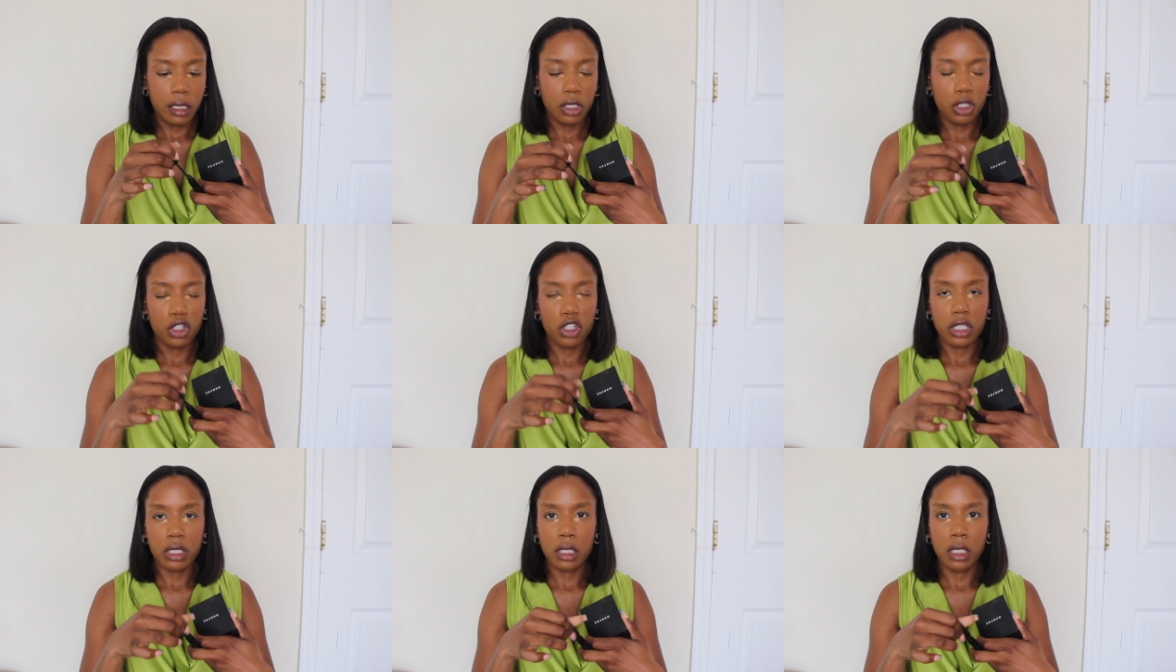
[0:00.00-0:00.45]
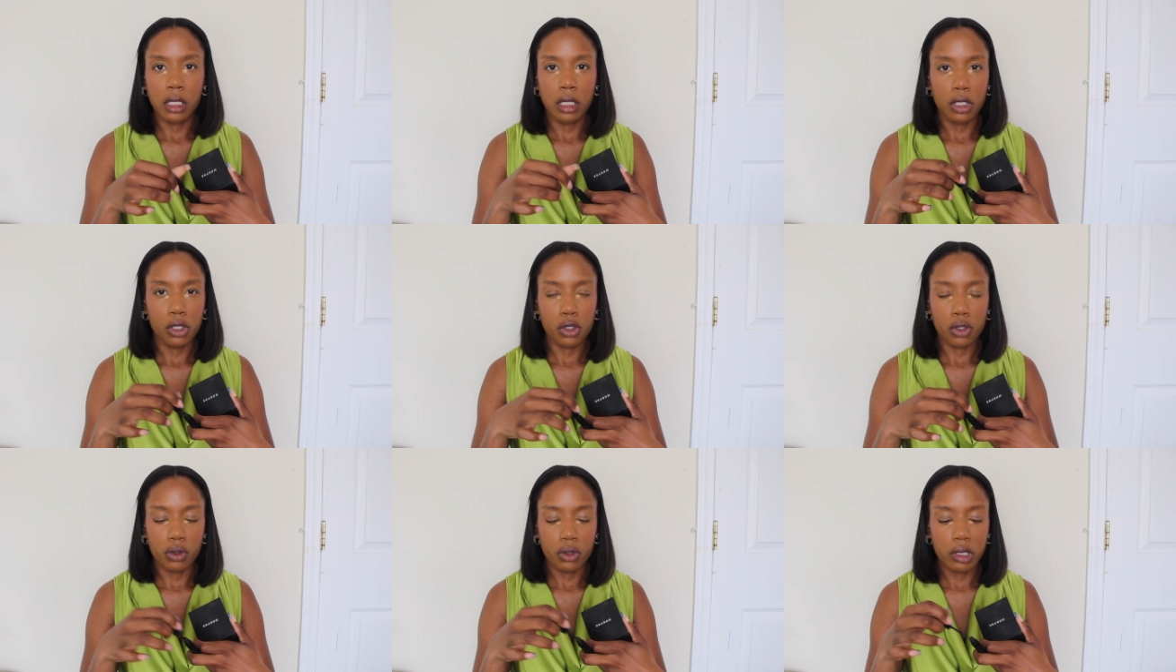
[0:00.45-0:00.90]
is just the
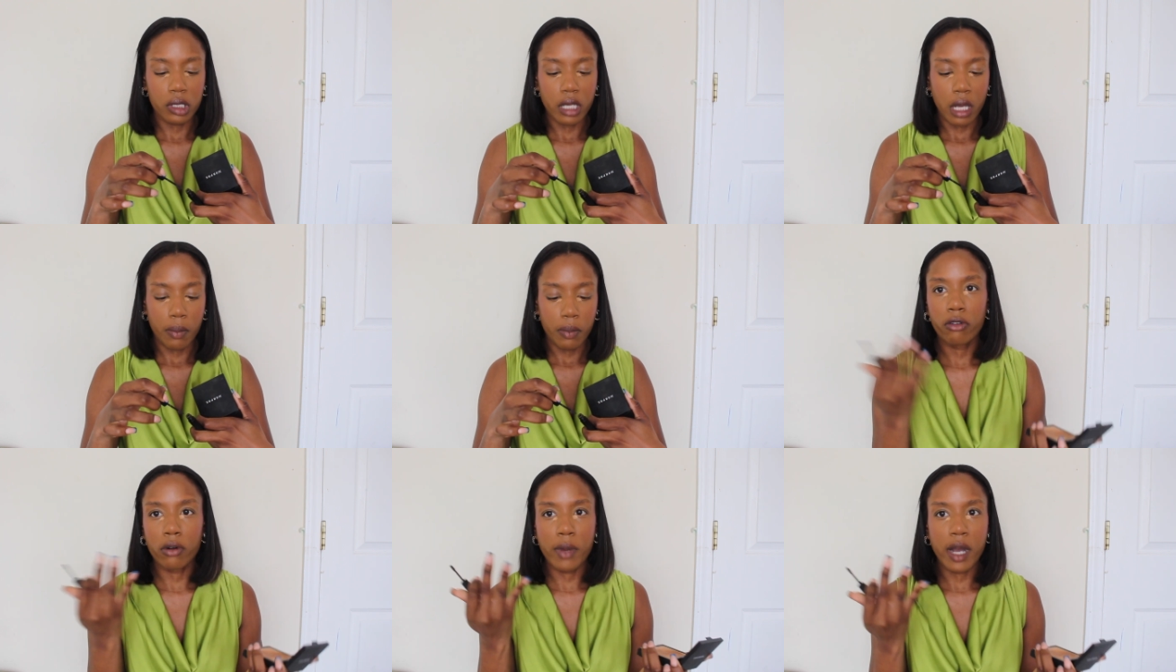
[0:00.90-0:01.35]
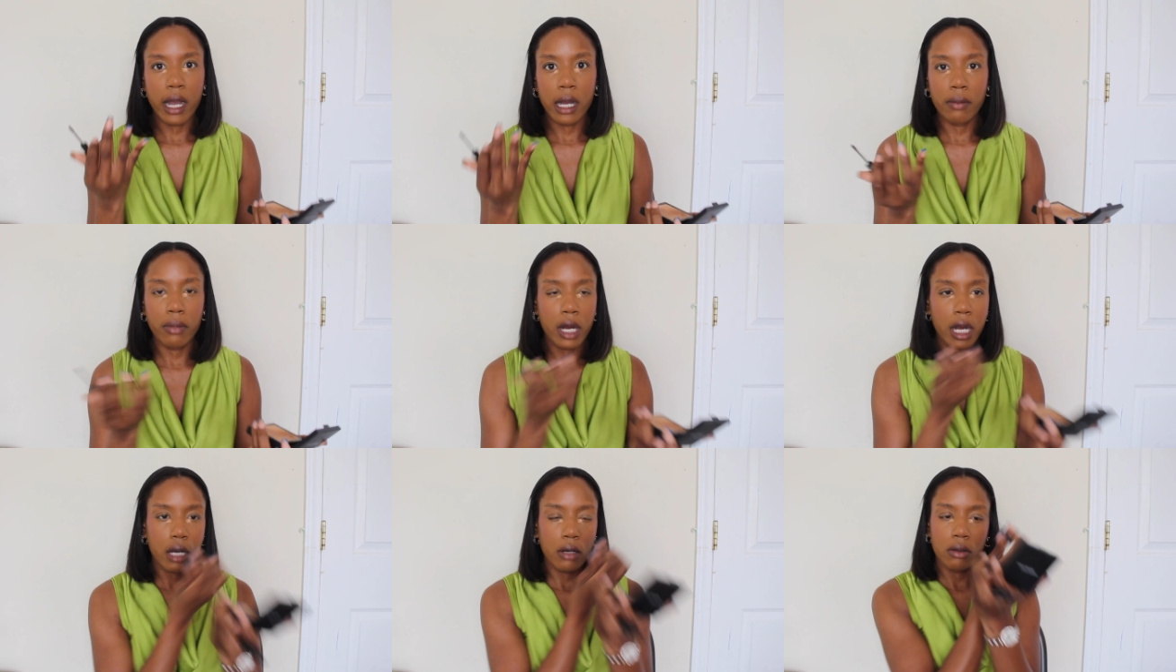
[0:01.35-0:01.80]
initial step for my
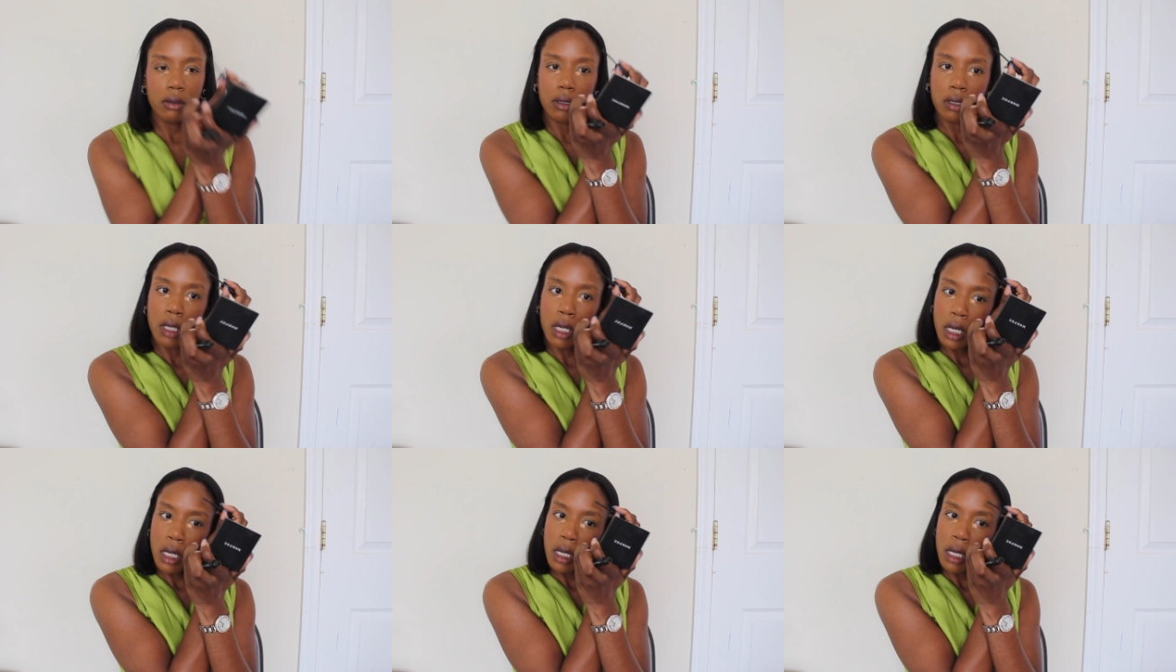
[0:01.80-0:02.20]
eyebrows.